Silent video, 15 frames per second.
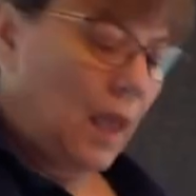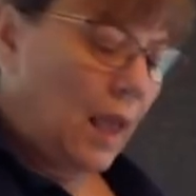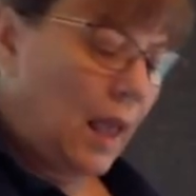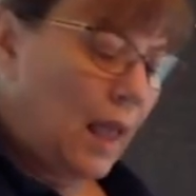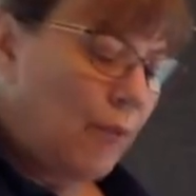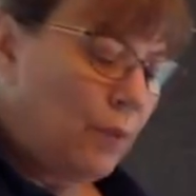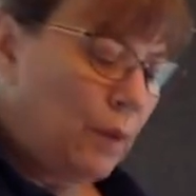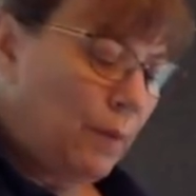
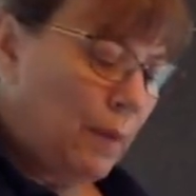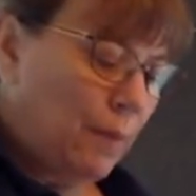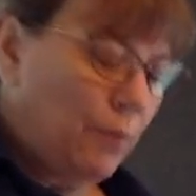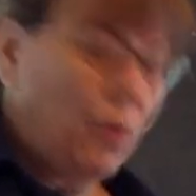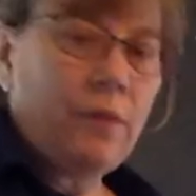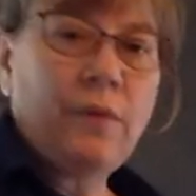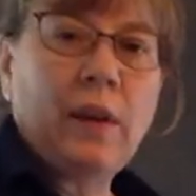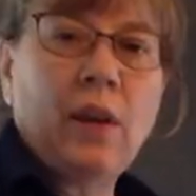And remember,
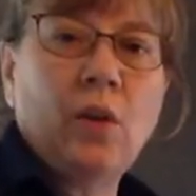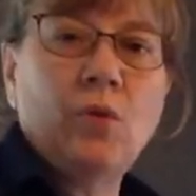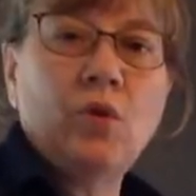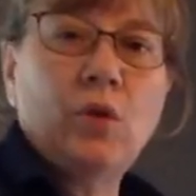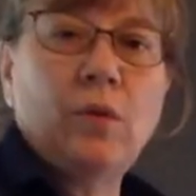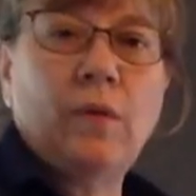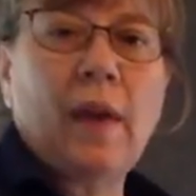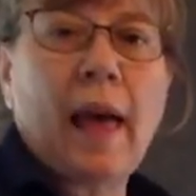if I go
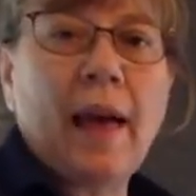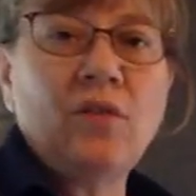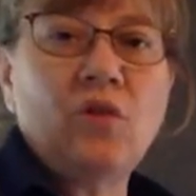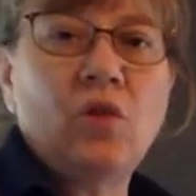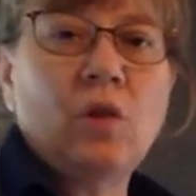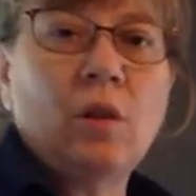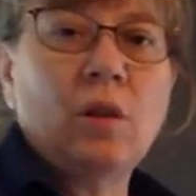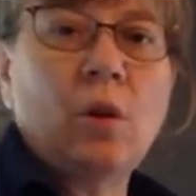too
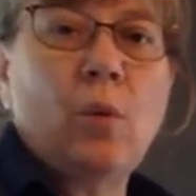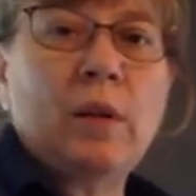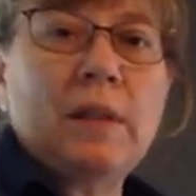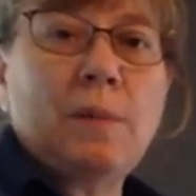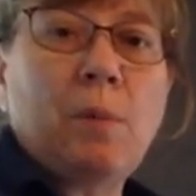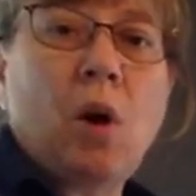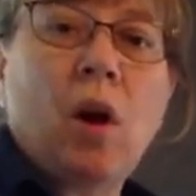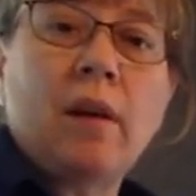fast, you can
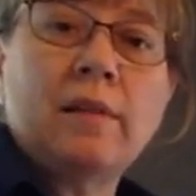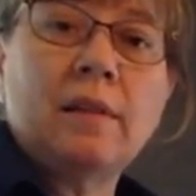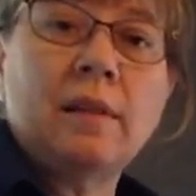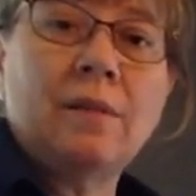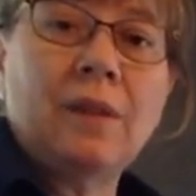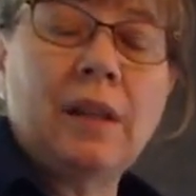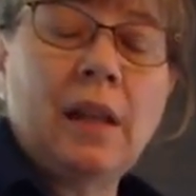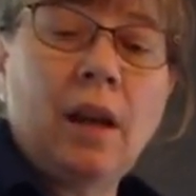always pause the
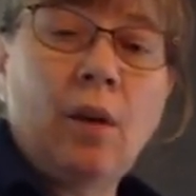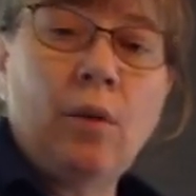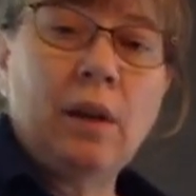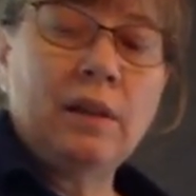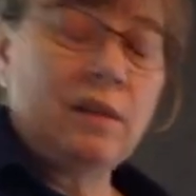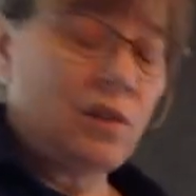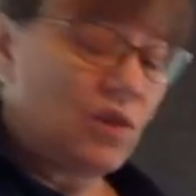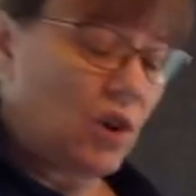video
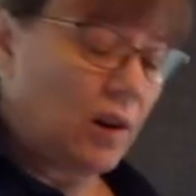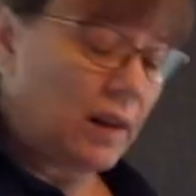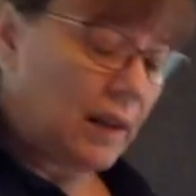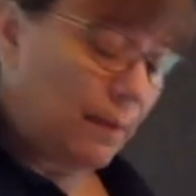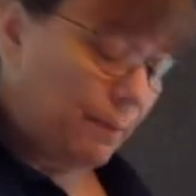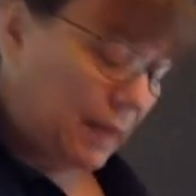and start it up